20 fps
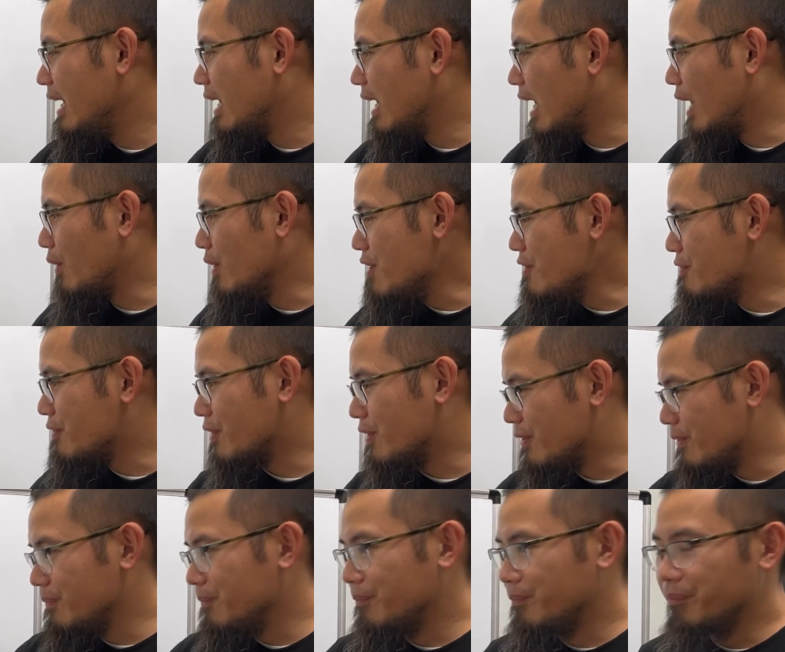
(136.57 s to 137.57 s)

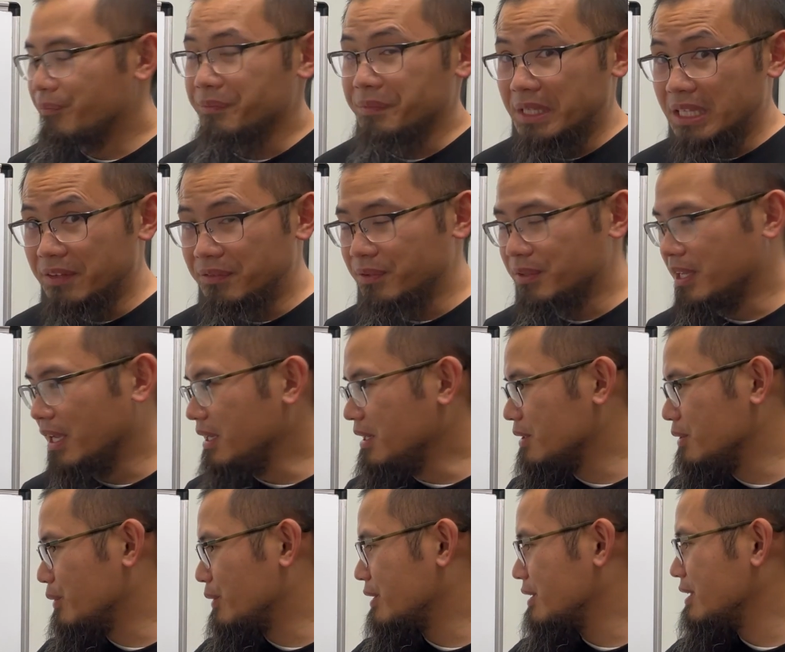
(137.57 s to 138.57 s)
However, if you take a
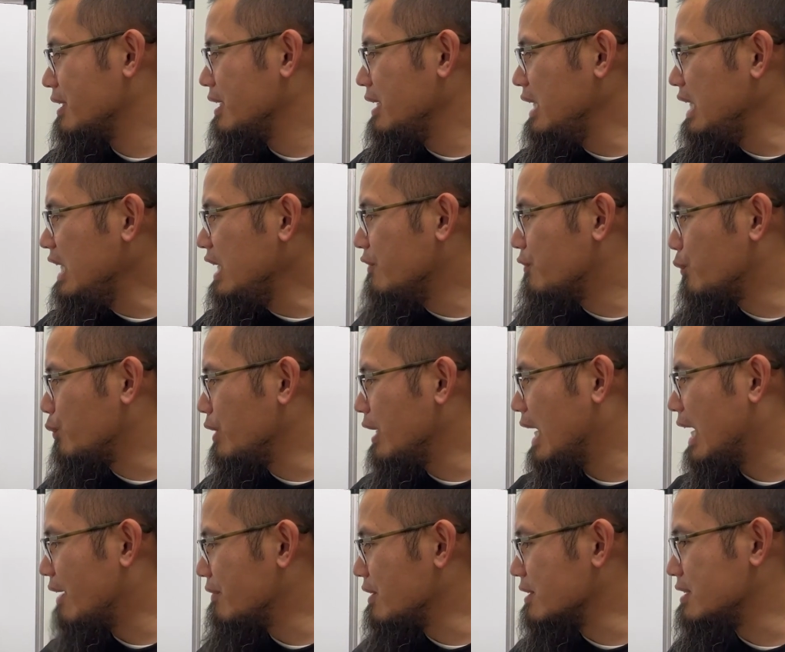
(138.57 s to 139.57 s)
look, if we
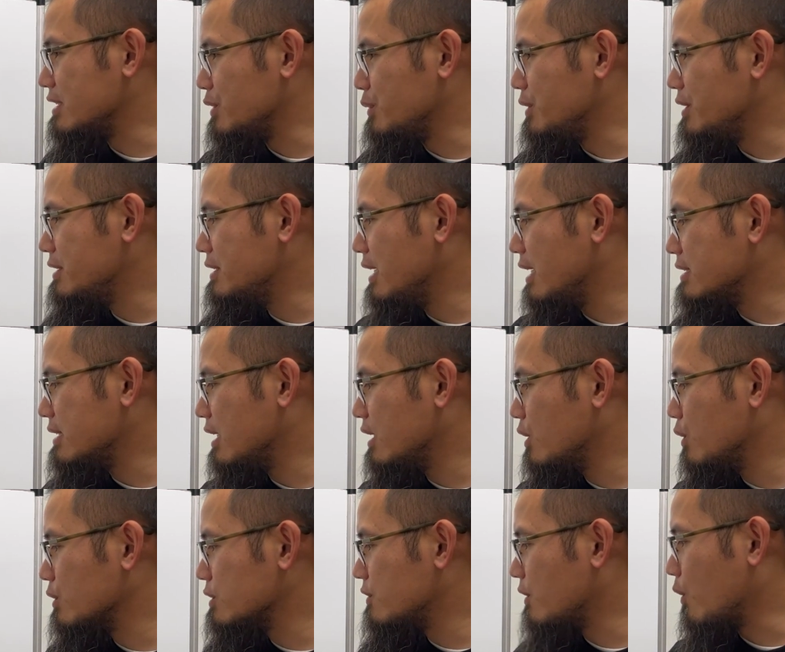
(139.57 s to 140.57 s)
have the series as n
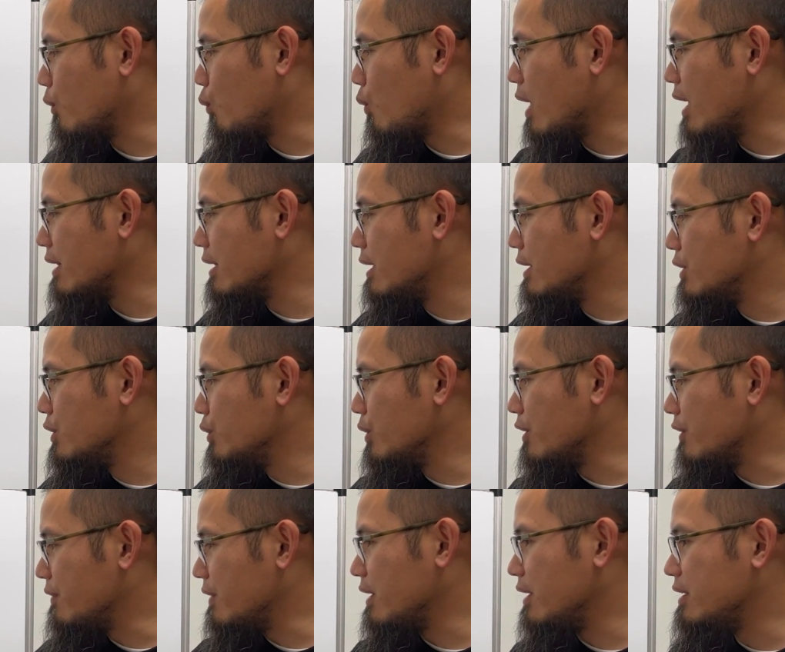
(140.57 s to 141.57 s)
goes from 1 to
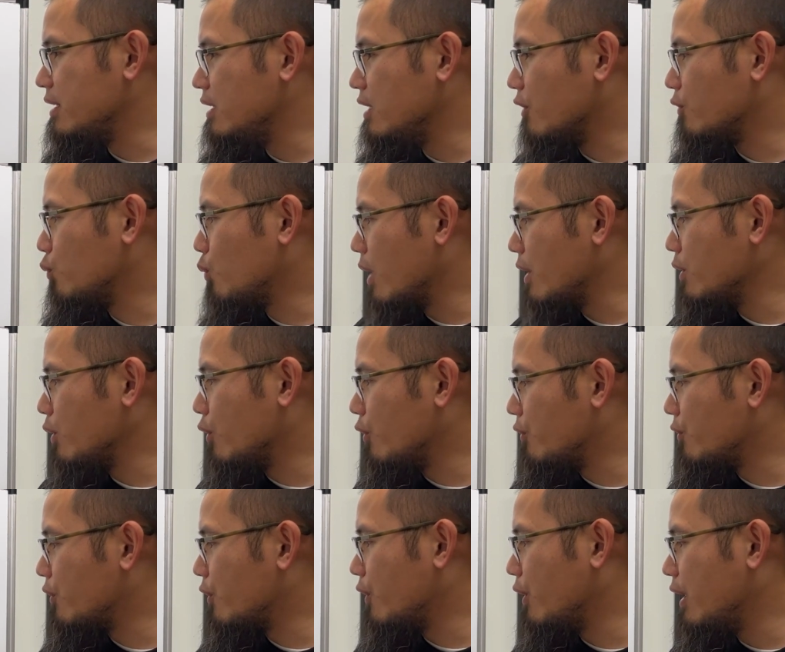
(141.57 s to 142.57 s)
infinity of 1
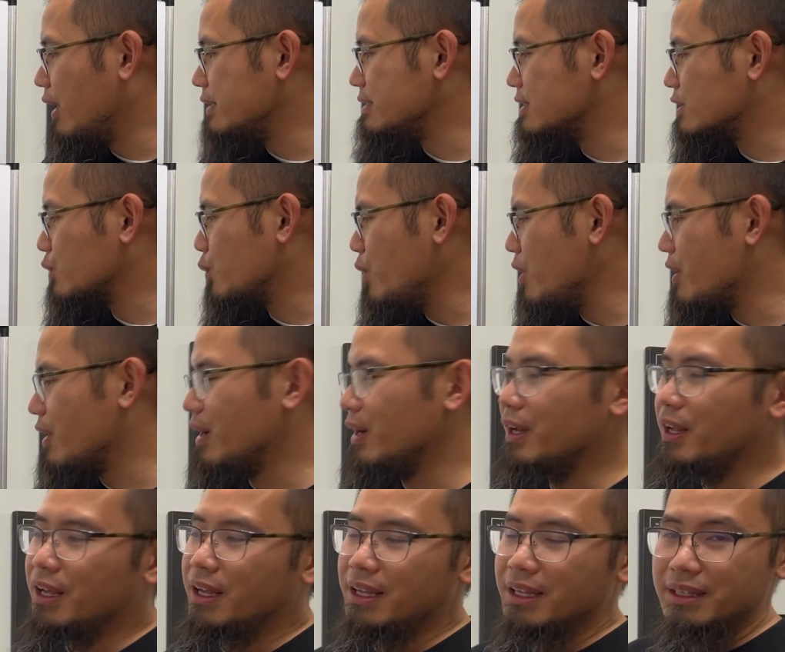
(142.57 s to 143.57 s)
over n squared,
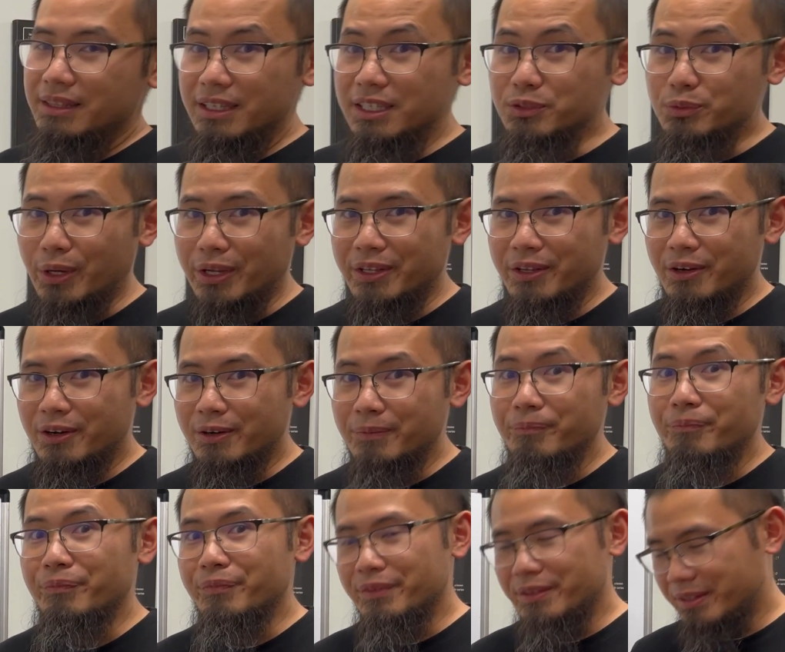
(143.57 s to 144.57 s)
this right here
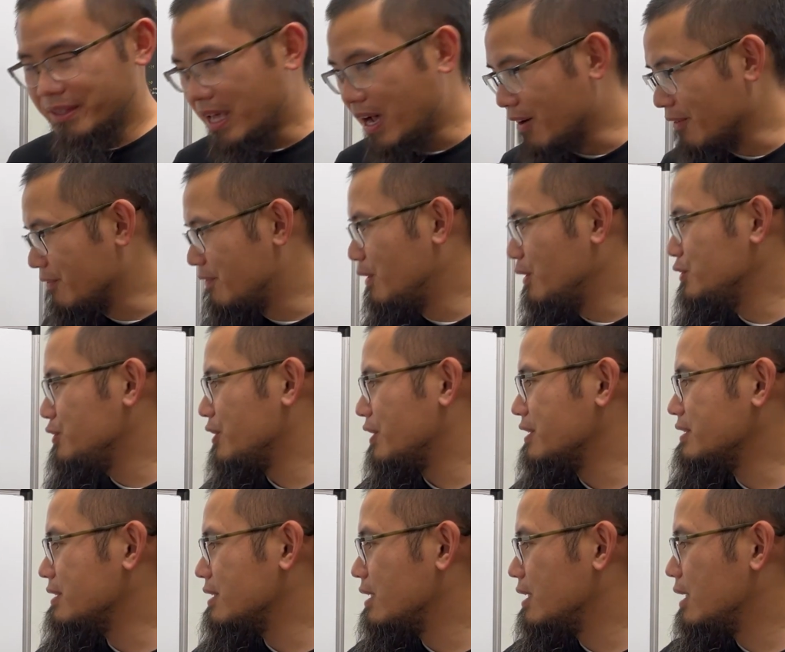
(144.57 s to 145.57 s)

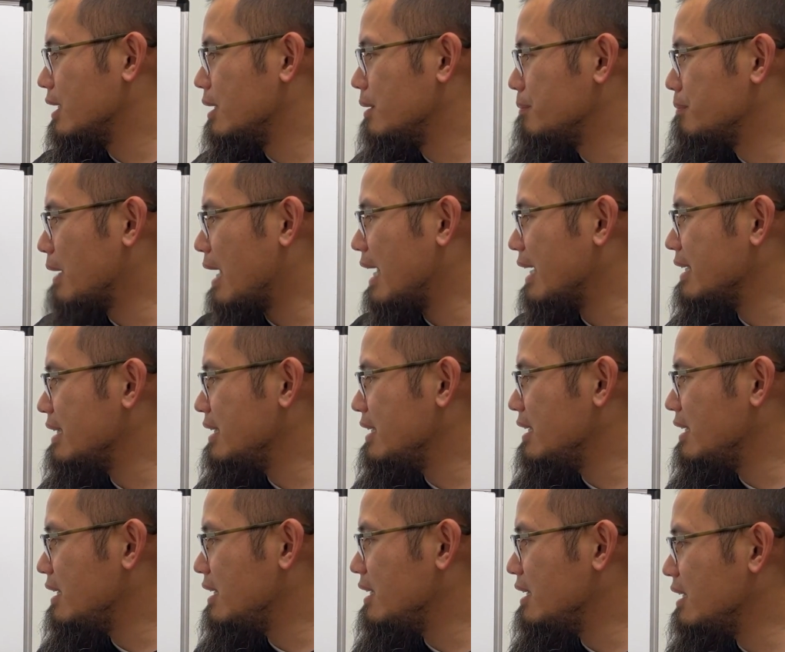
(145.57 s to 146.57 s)
converges by
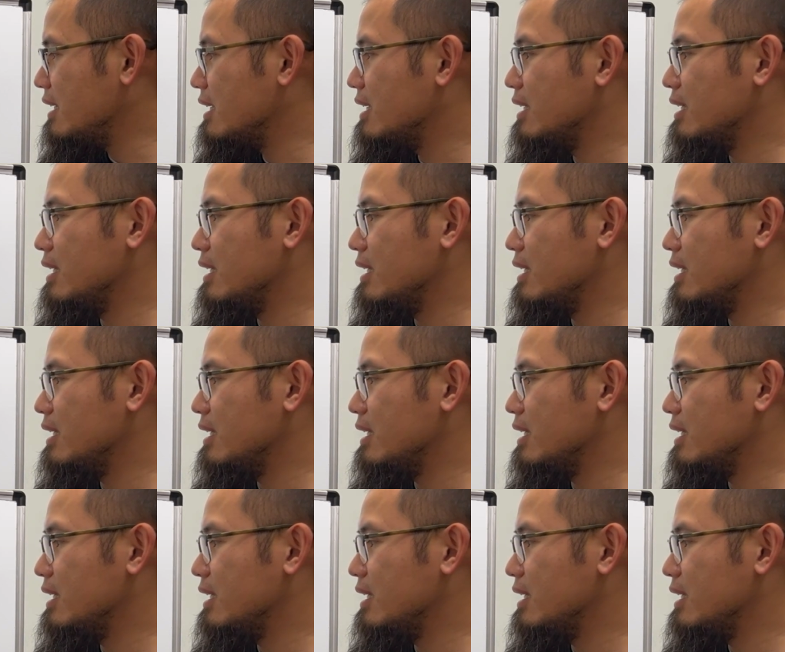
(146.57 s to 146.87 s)
the